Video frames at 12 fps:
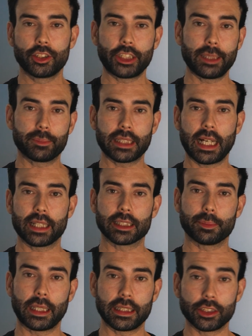Cheap tap
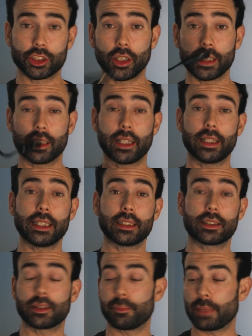that's made in China like
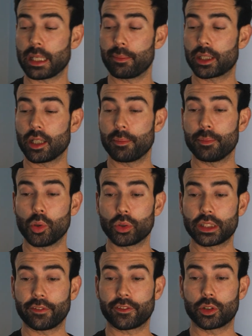this may become
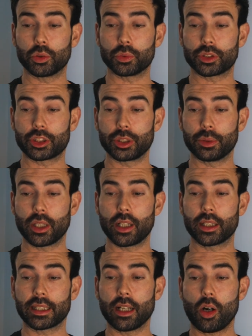more difficult
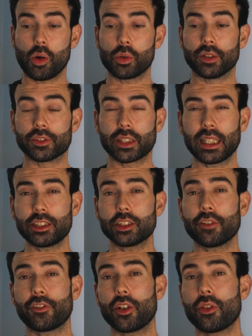to get hold of. So that's
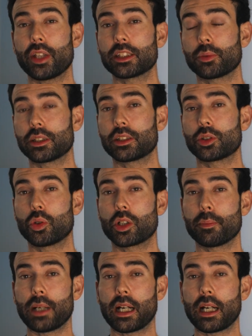just a few things I wanted to talk